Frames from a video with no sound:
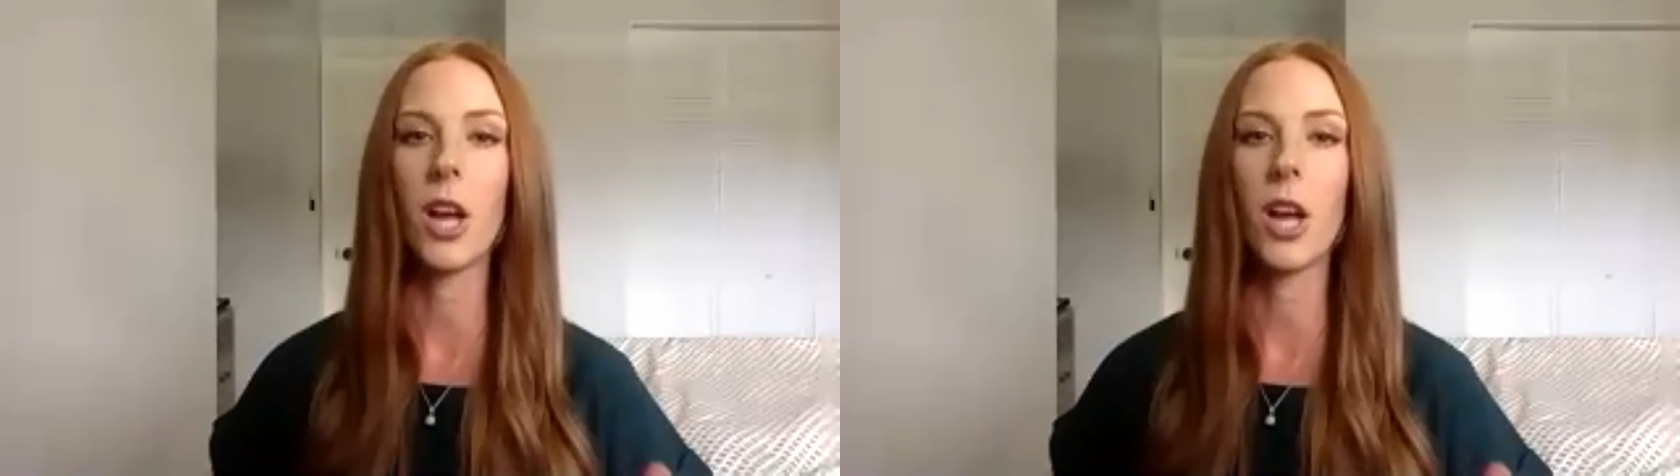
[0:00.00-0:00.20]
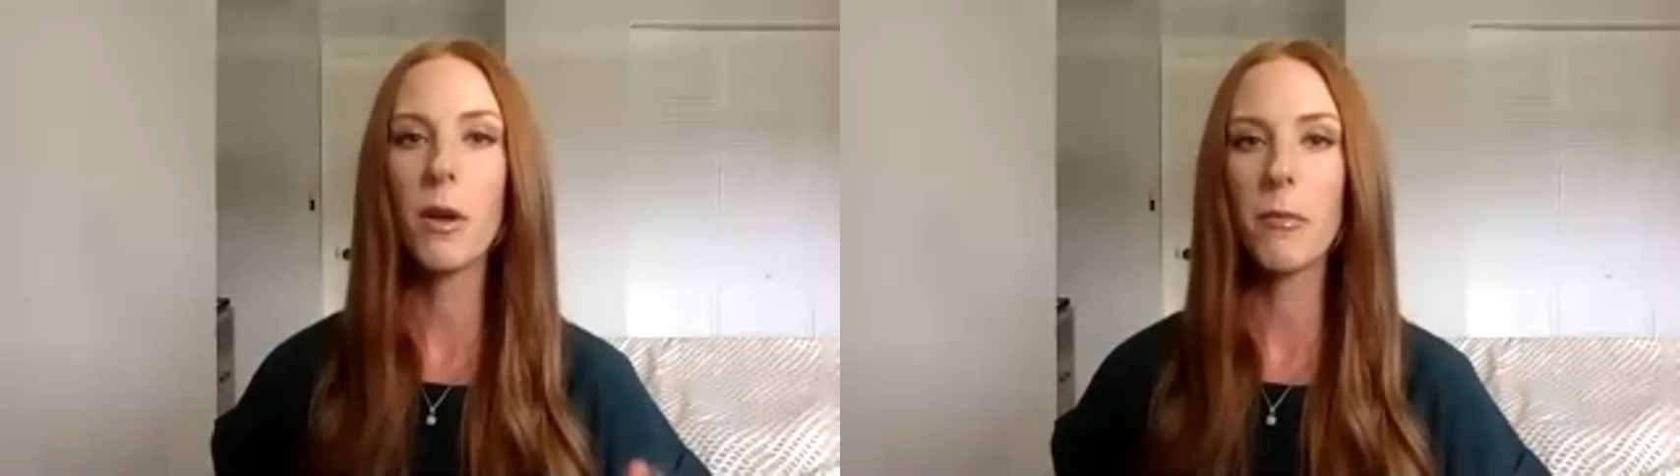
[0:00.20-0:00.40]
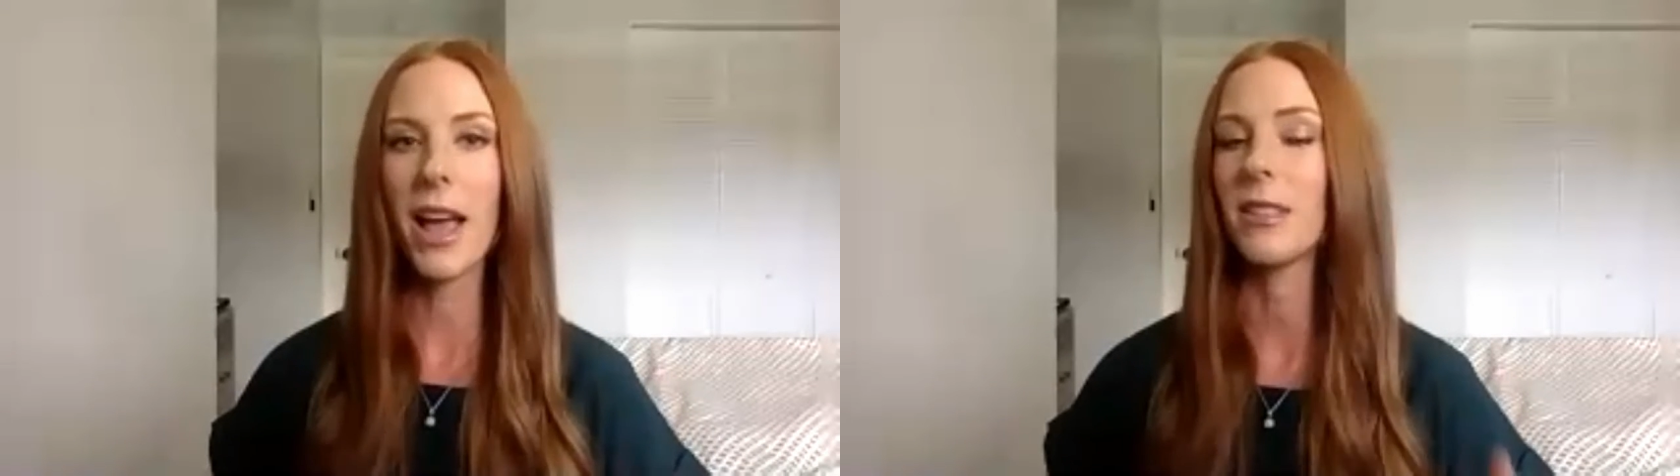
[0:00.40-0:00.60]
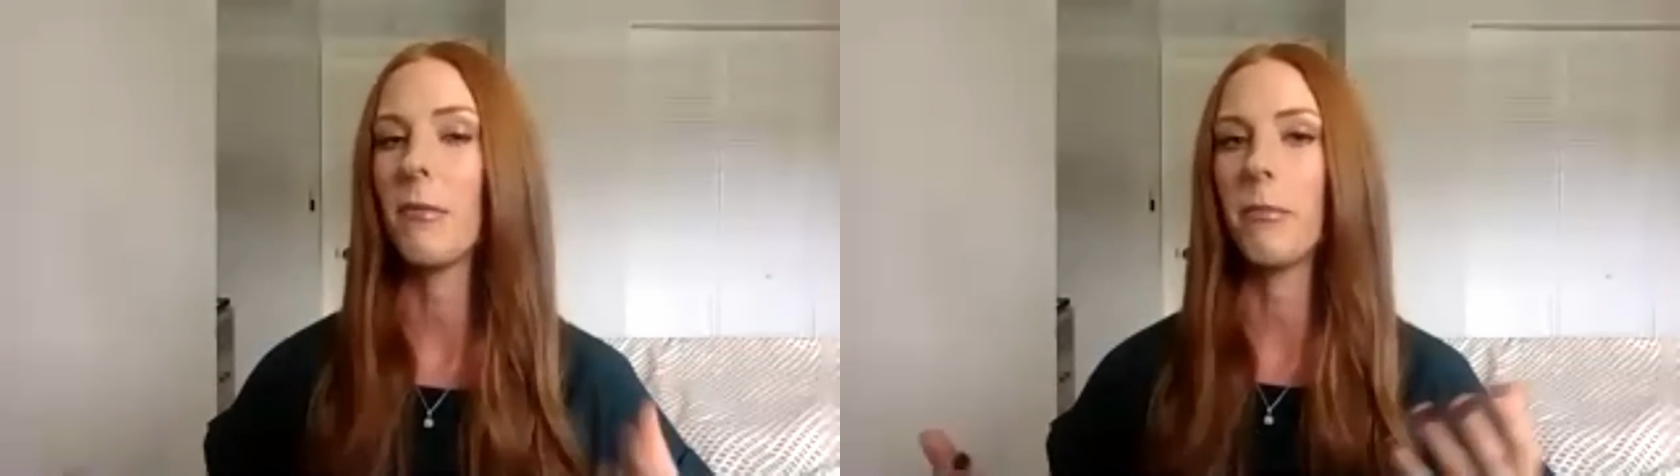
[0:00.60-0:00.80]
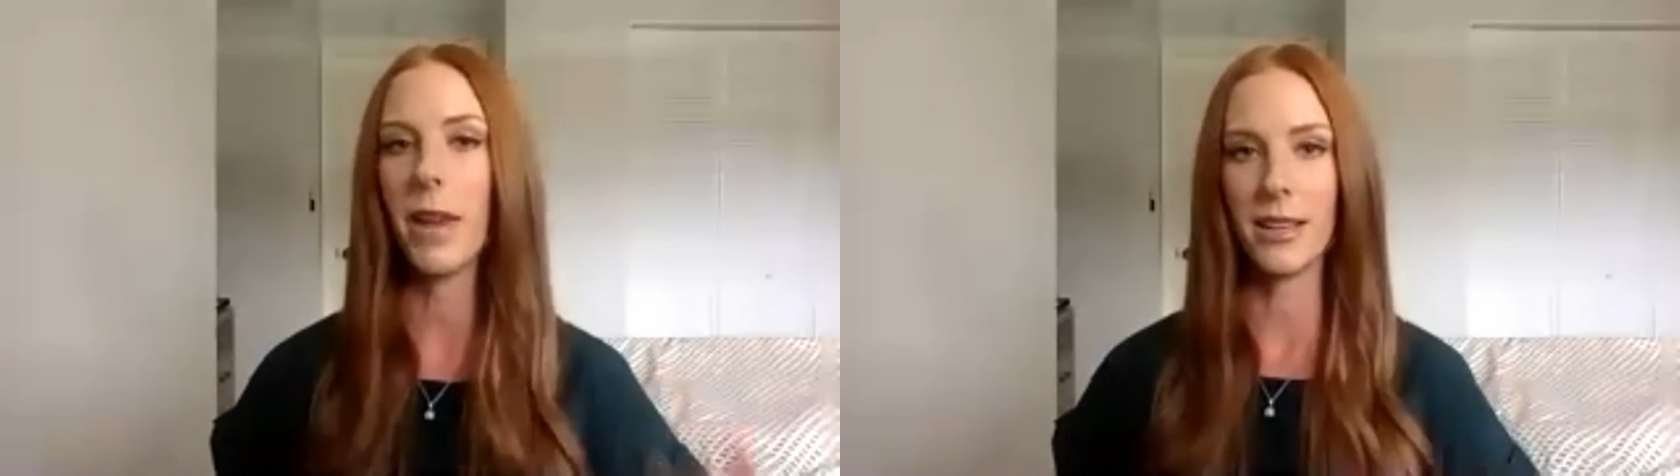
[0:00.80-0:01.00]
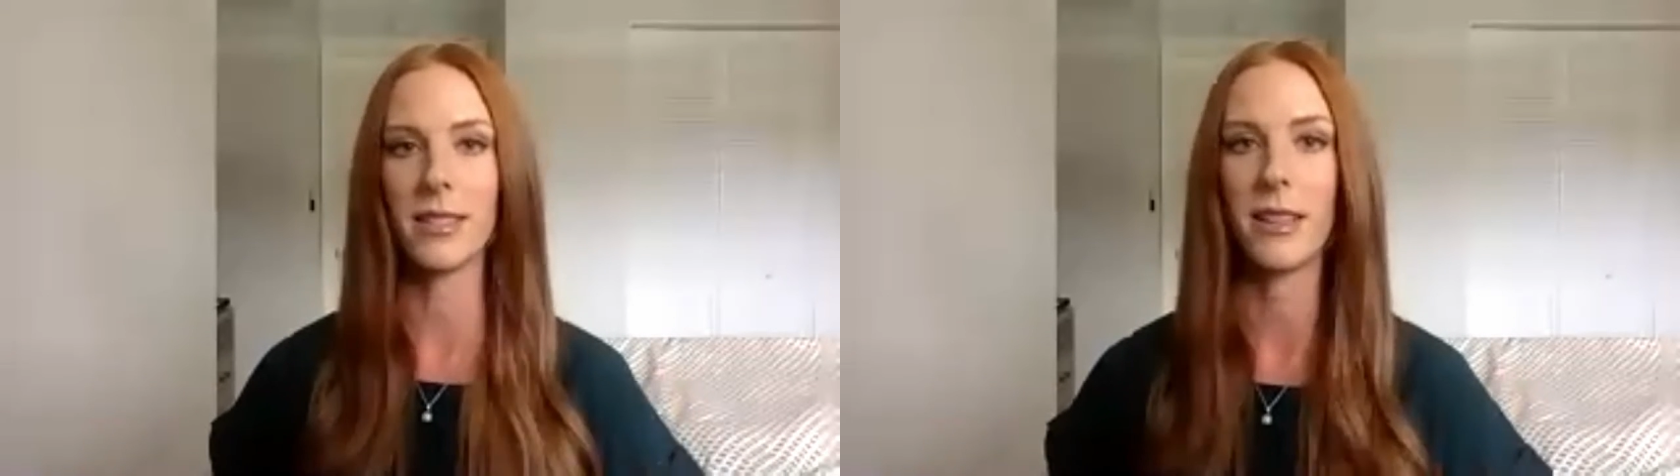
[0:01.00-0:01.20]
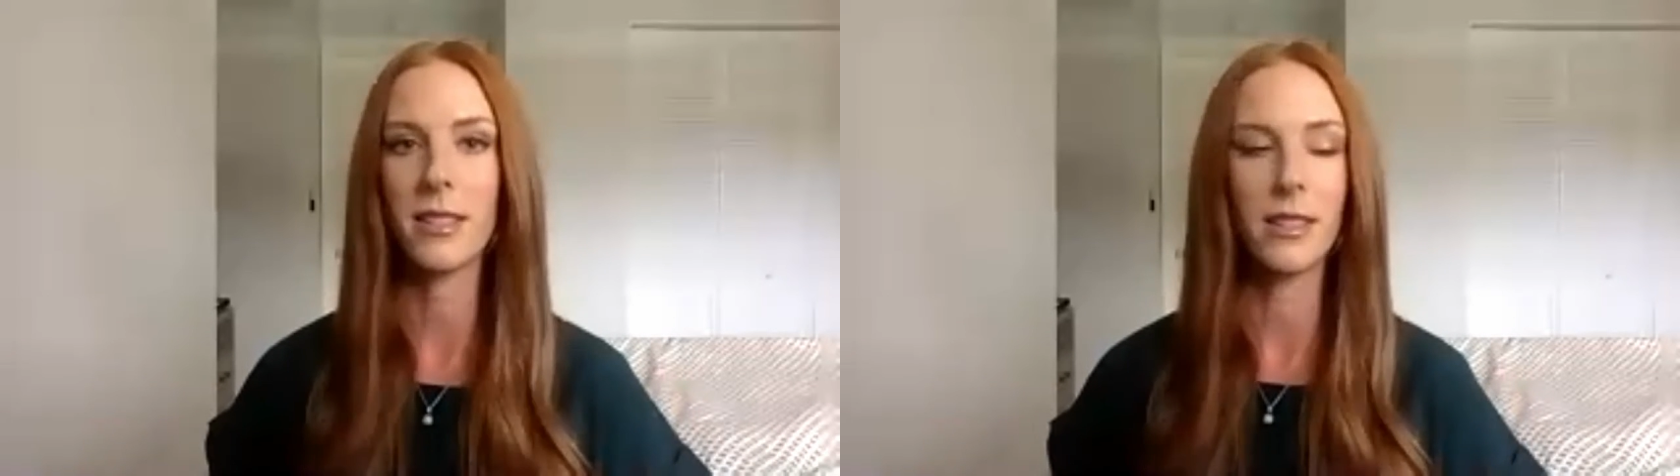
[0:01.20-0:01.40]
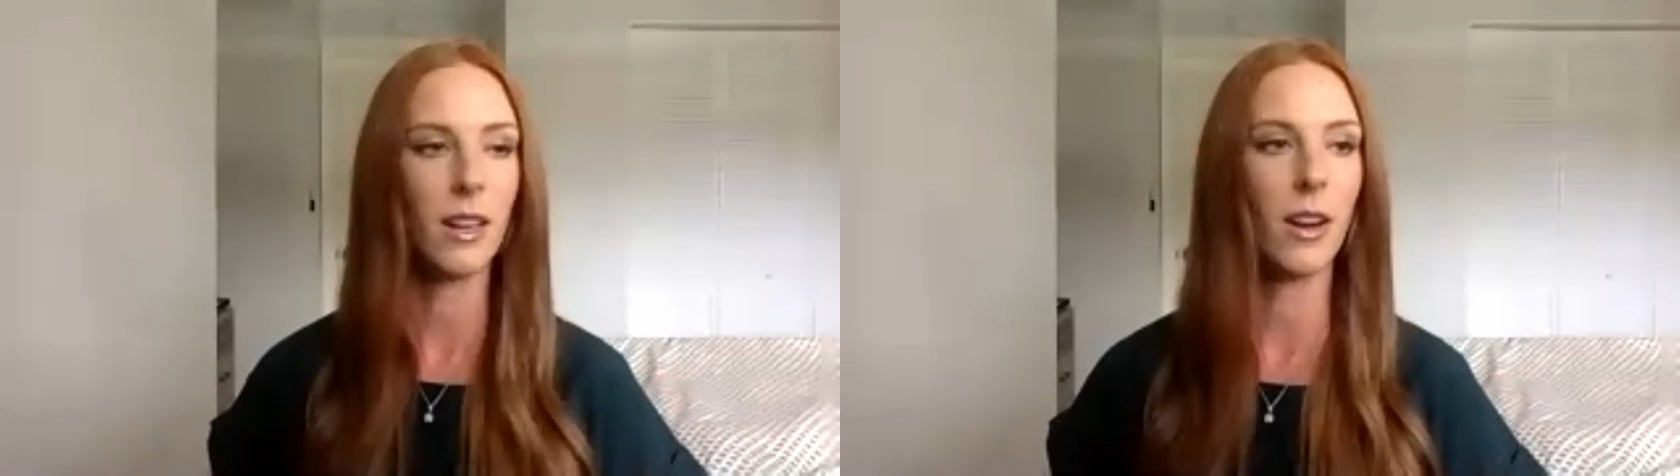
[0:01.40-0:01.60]
going back to basics,
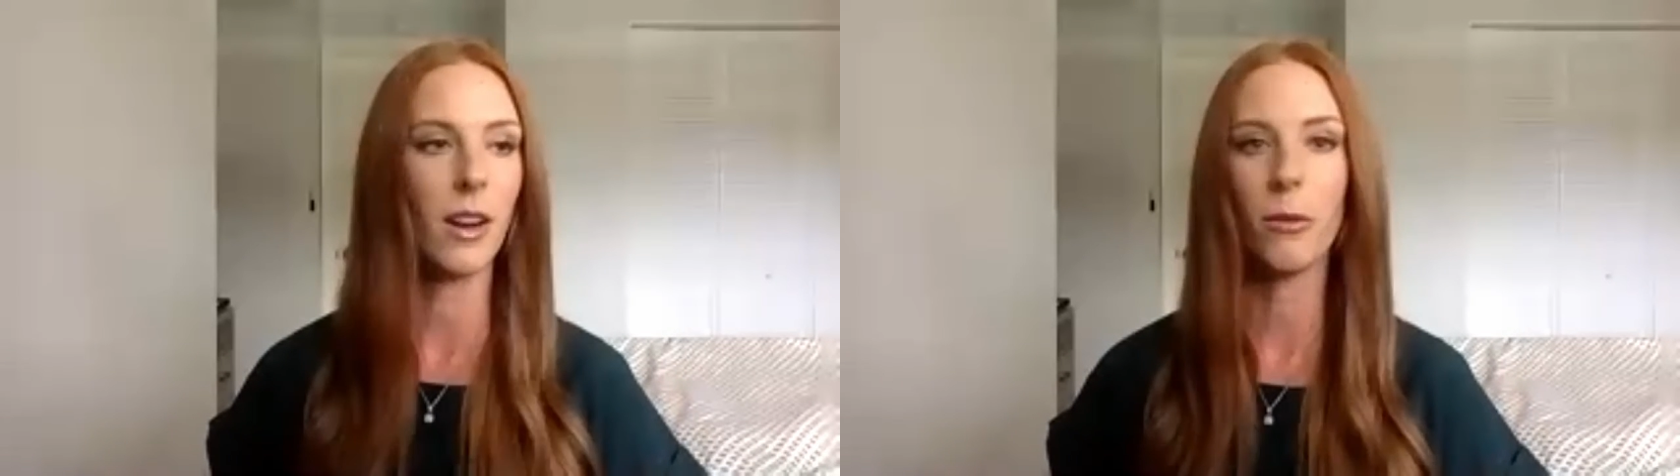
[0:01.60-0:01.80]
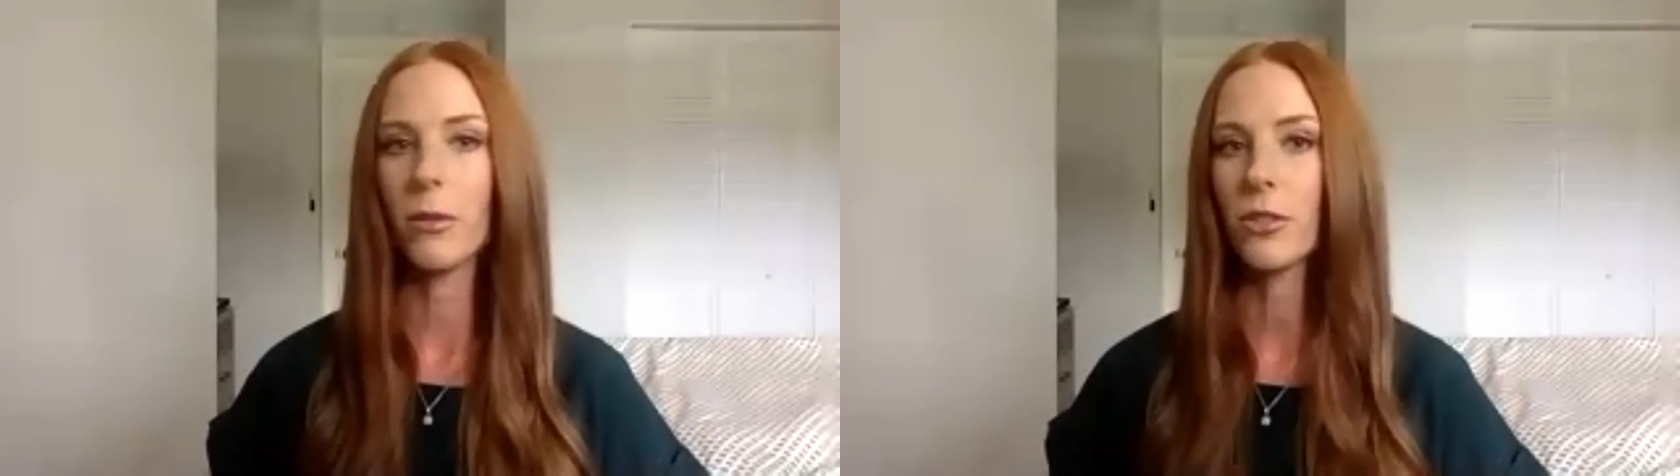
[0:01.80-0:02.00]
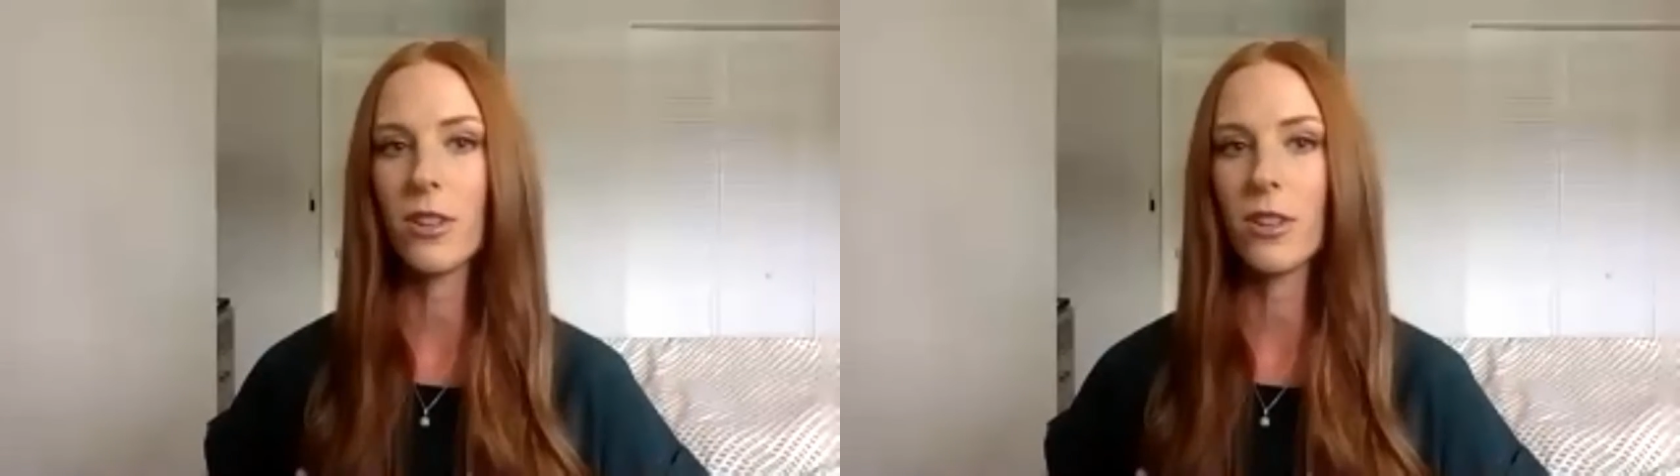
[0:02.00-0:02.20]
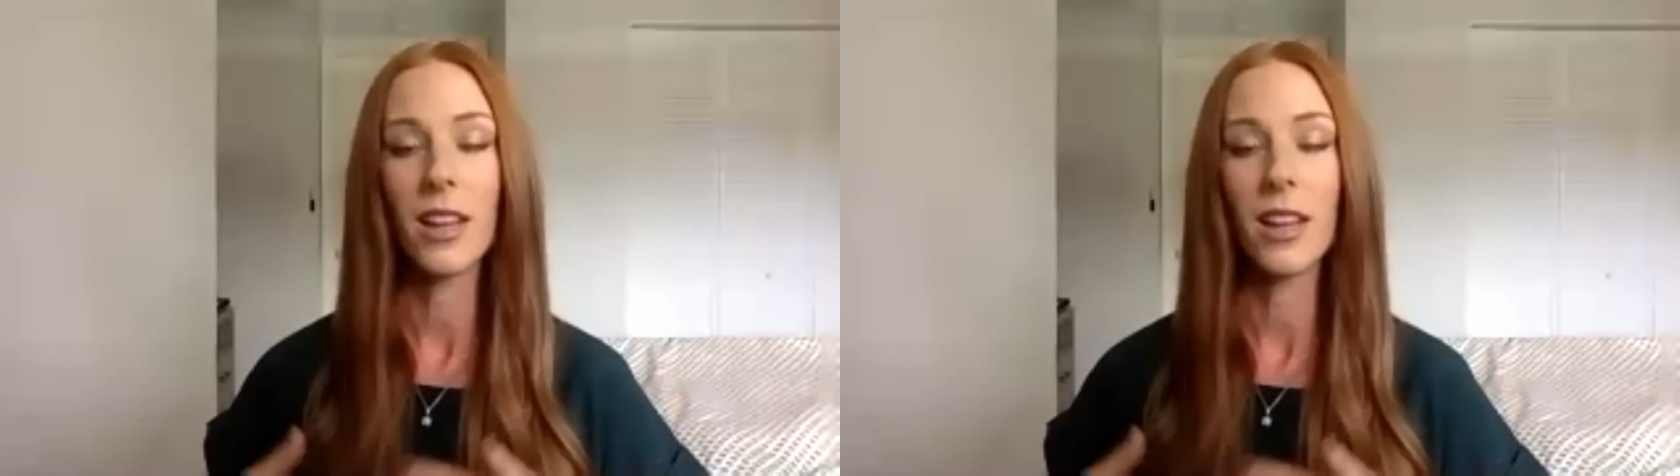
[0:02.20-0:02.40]
you know, just